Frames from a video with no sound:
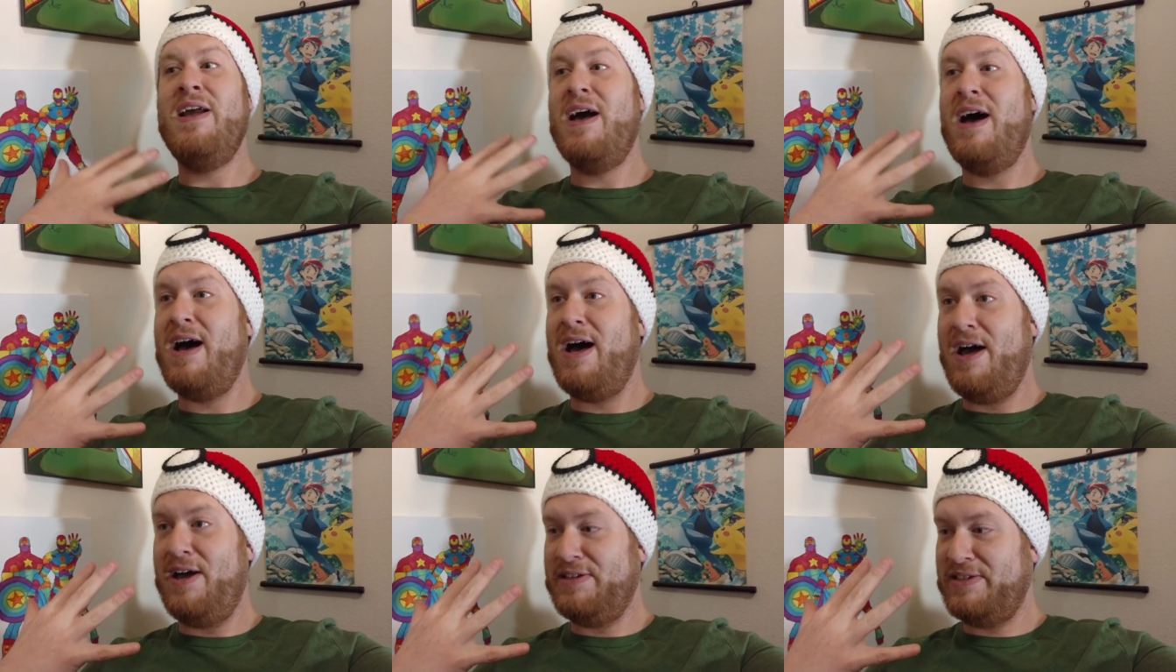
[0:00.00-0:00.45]

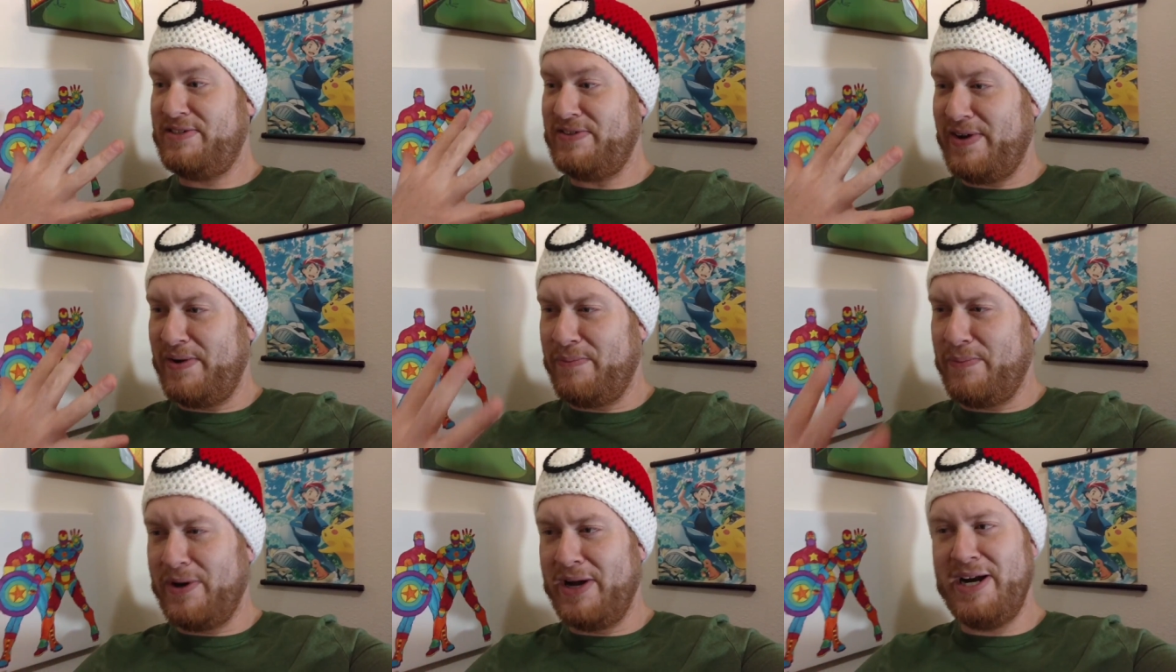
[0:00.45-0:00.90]
Uh, so
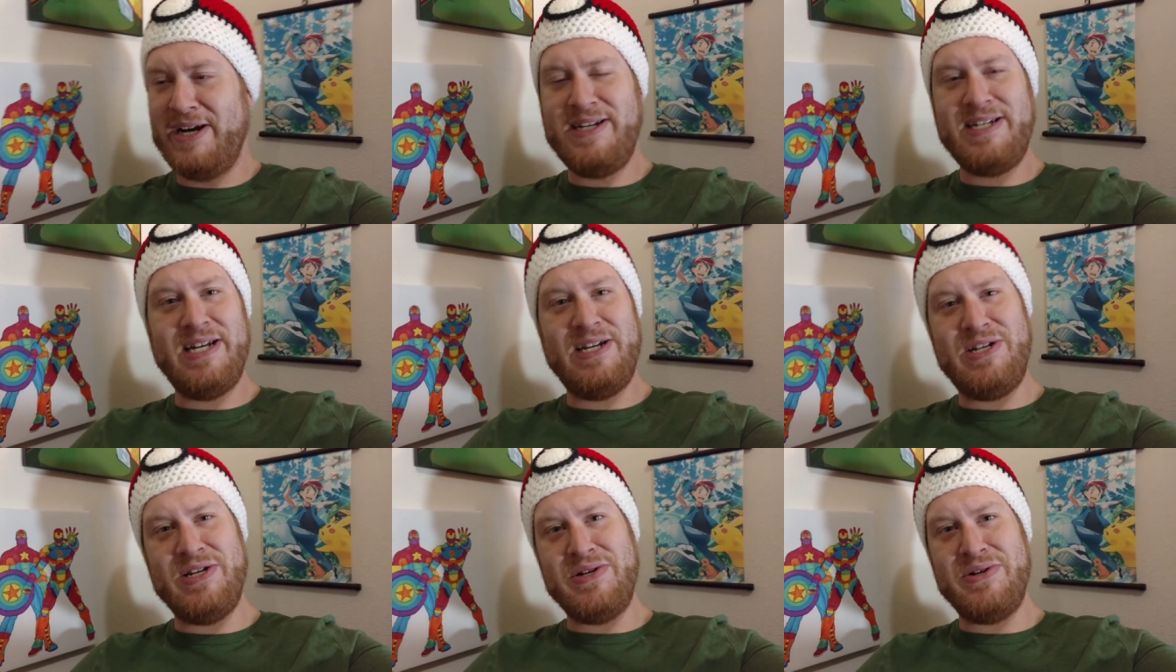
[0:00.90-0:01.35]
I
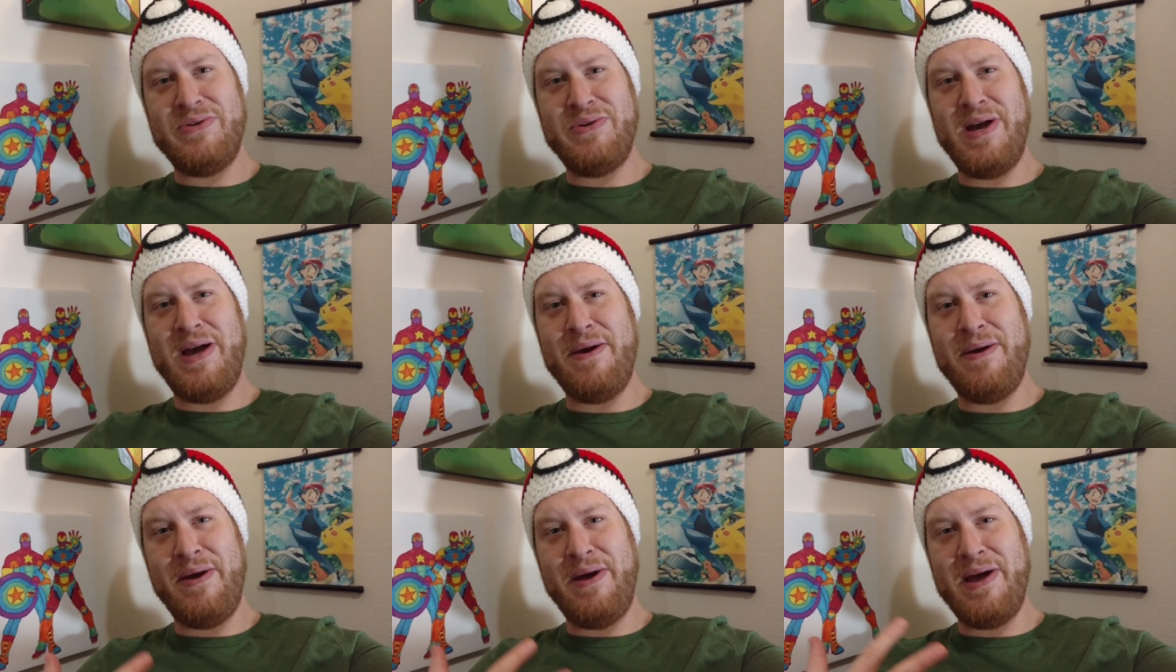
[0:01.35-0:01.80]
wanted to do
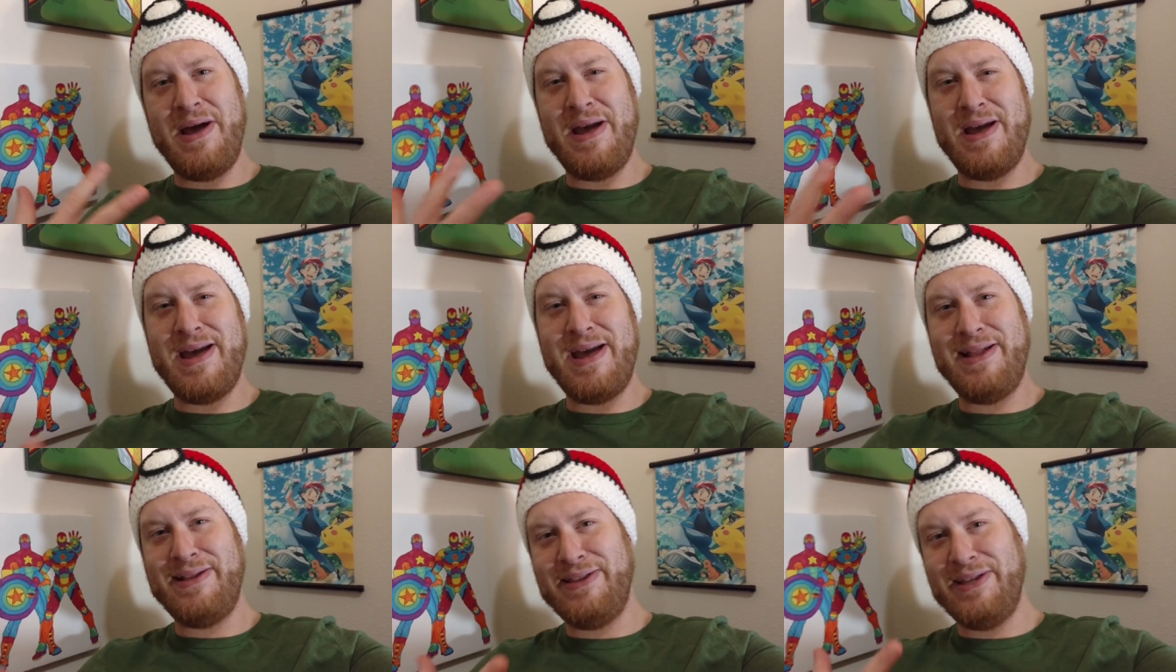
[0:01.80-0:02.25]
a,
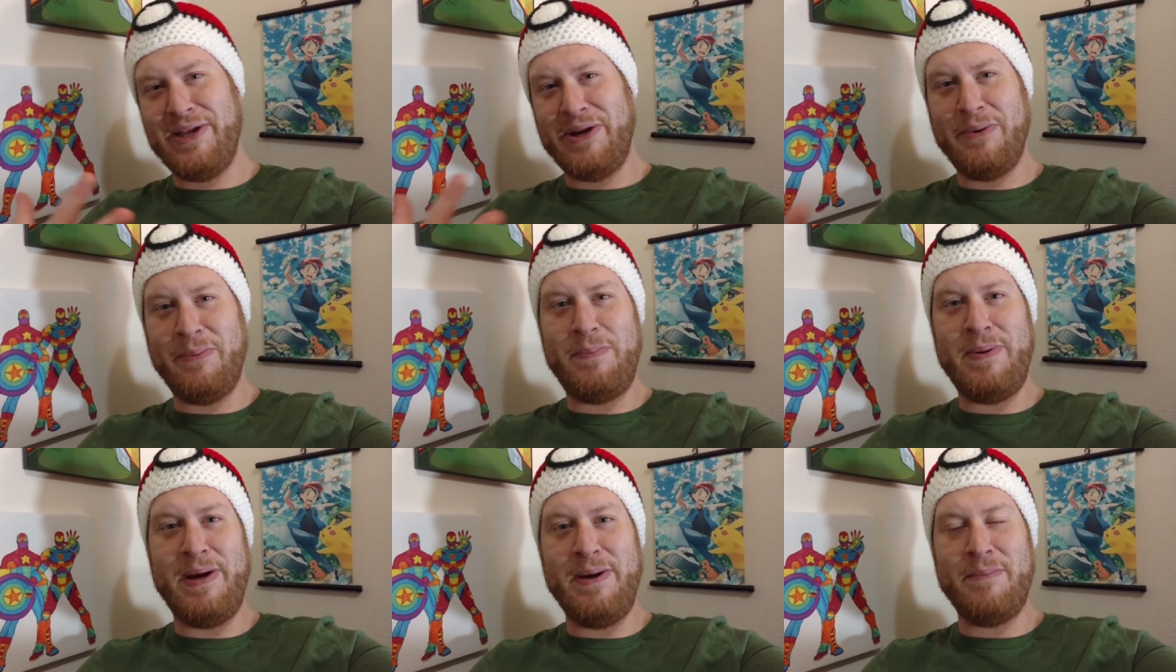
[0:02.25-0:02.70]
a, a
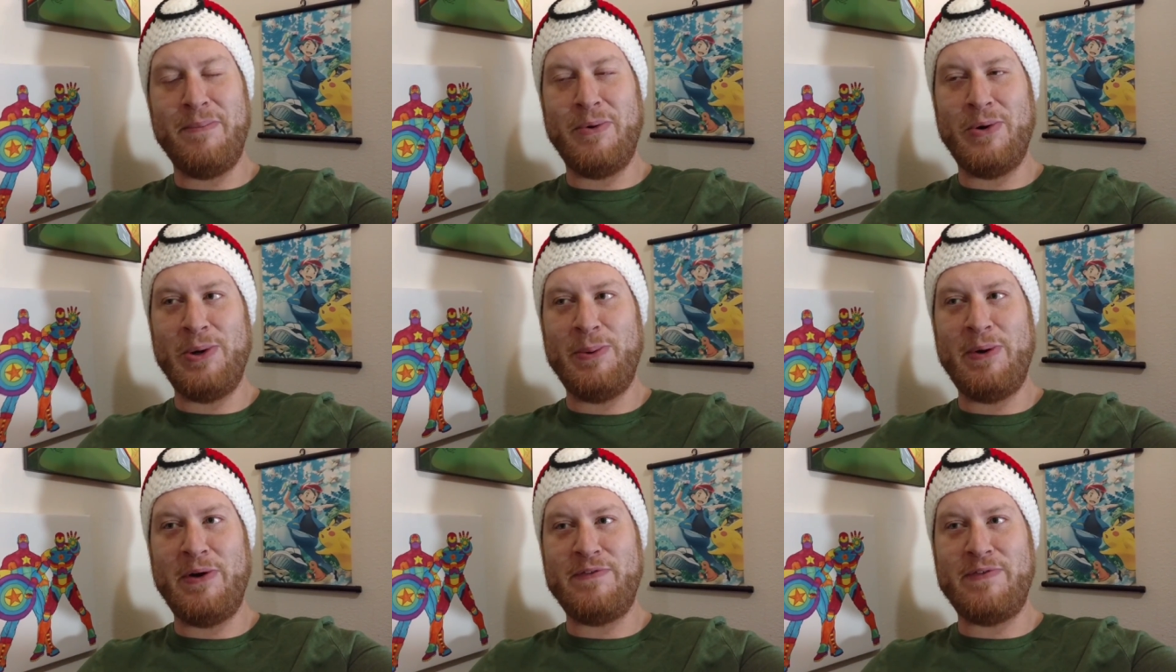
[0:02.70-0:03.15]
little bit
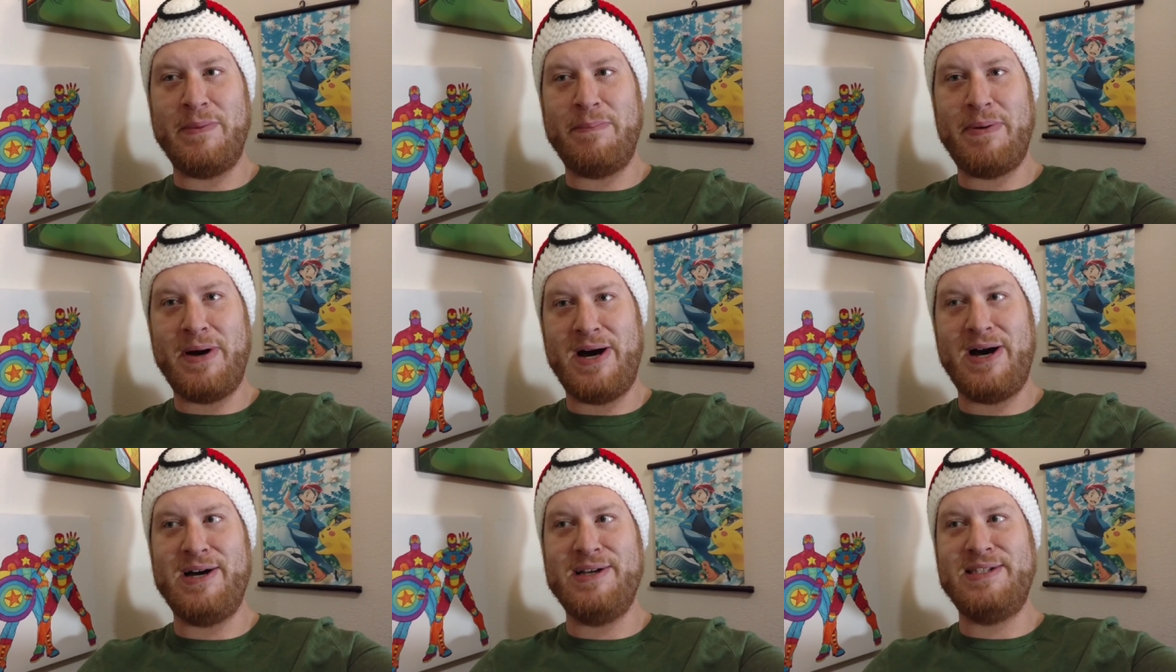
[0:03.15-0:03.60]
more of a
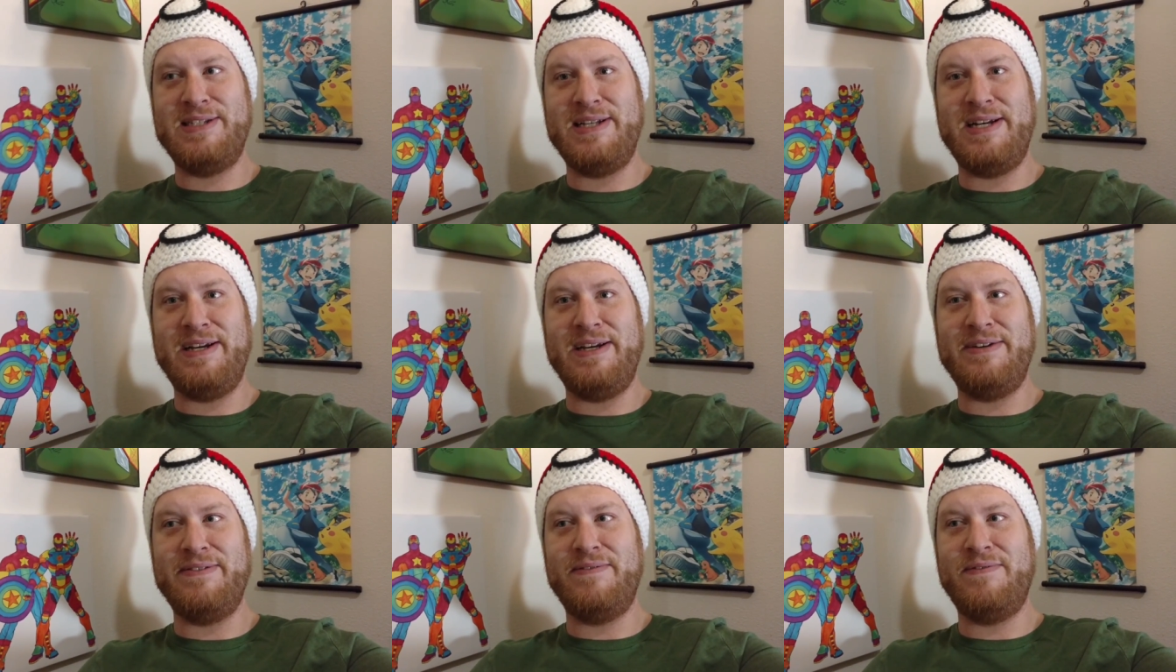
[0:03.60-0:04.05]

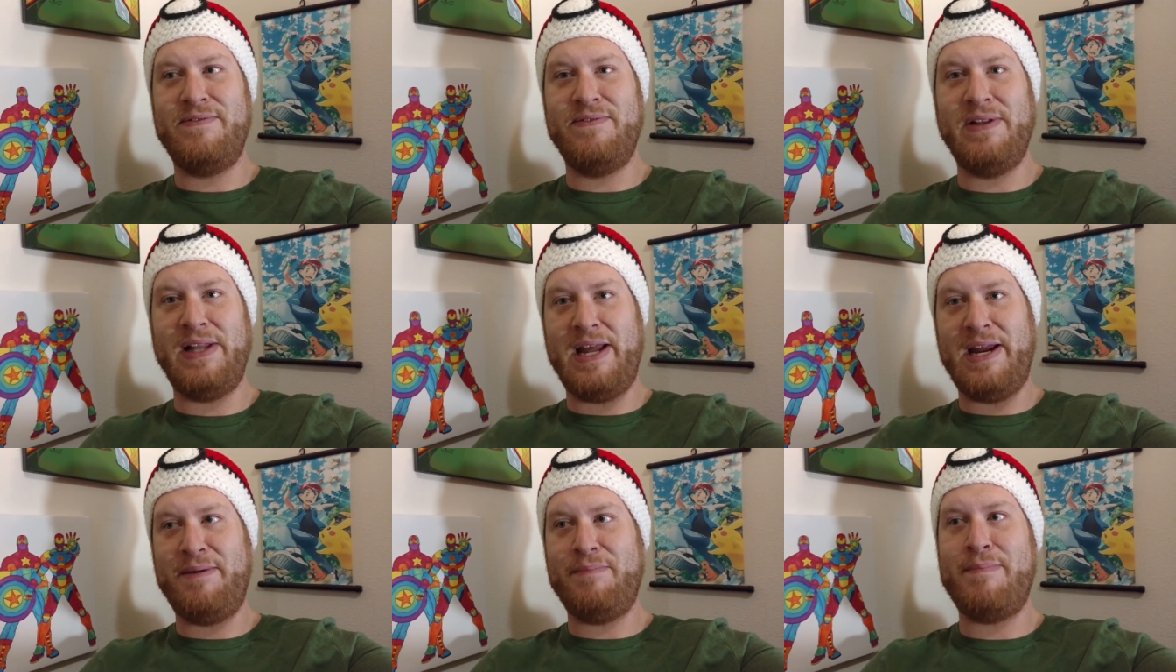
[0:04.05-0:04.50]
positive,
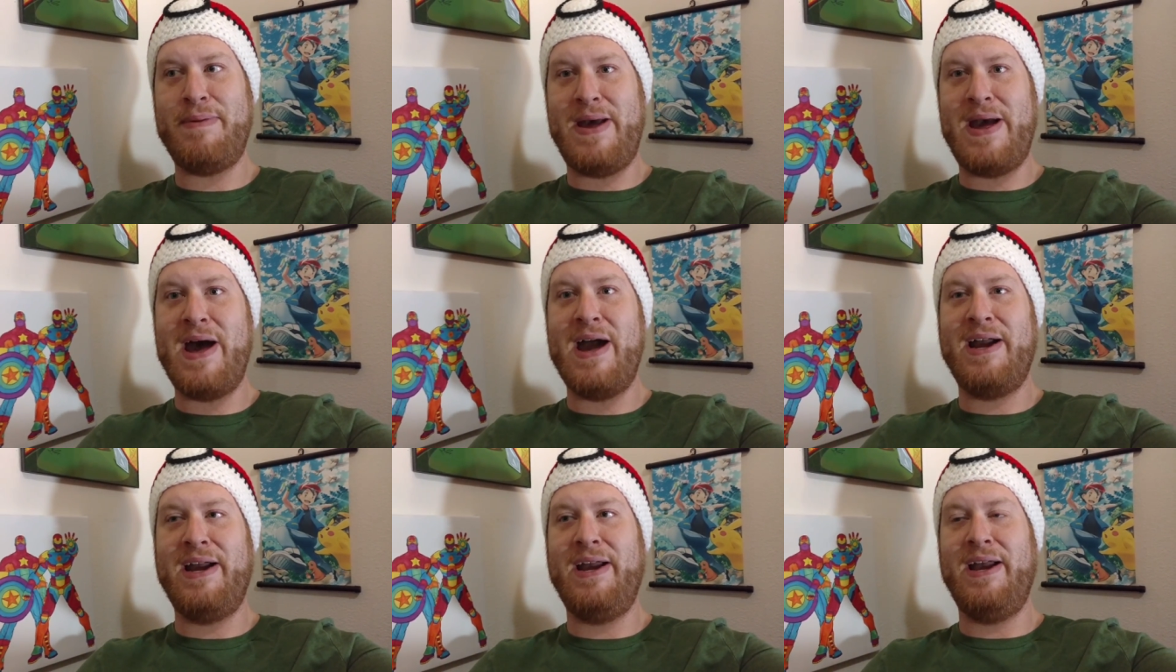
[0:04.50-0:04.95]
laid
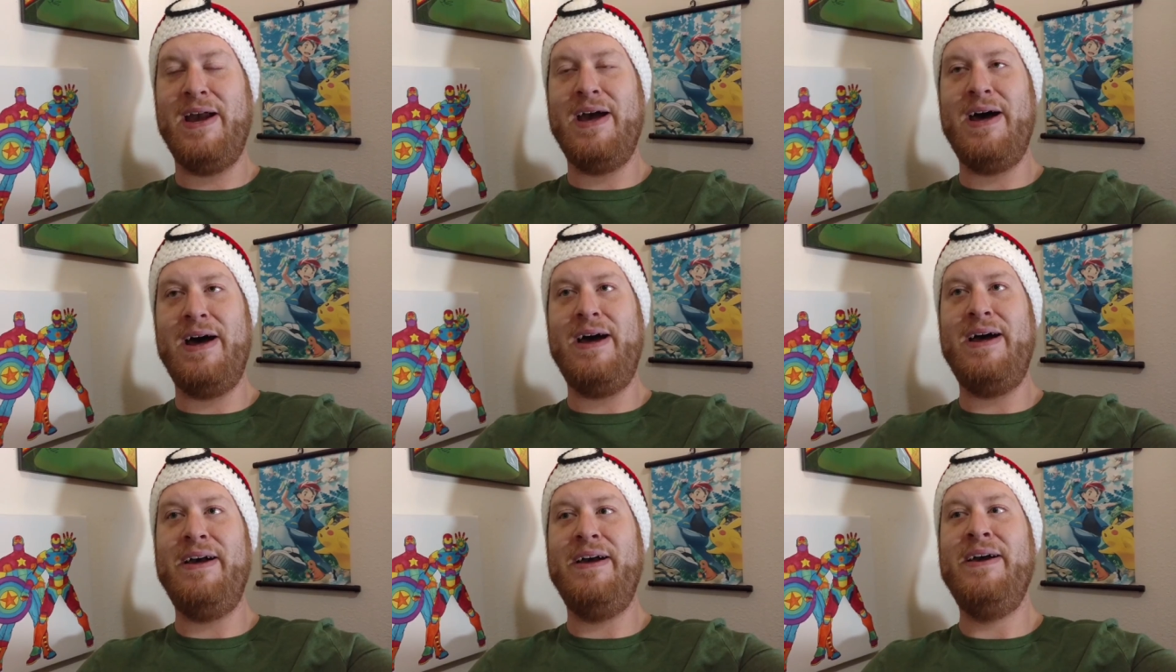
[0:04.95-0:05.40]
back,
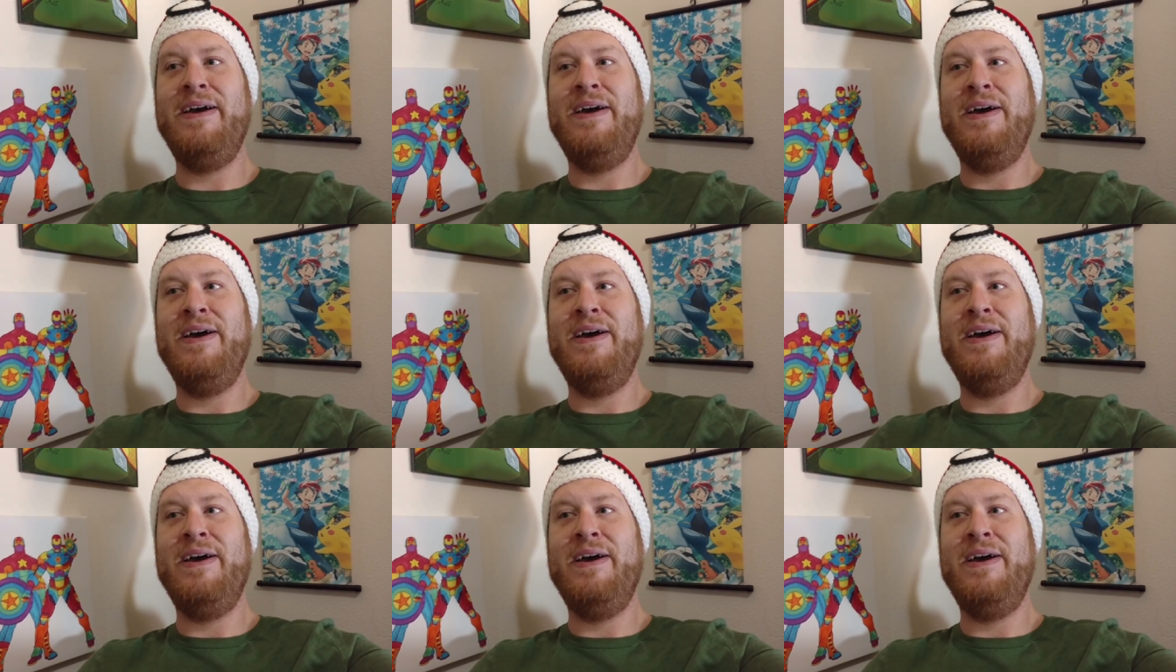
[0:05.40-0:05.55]
uh,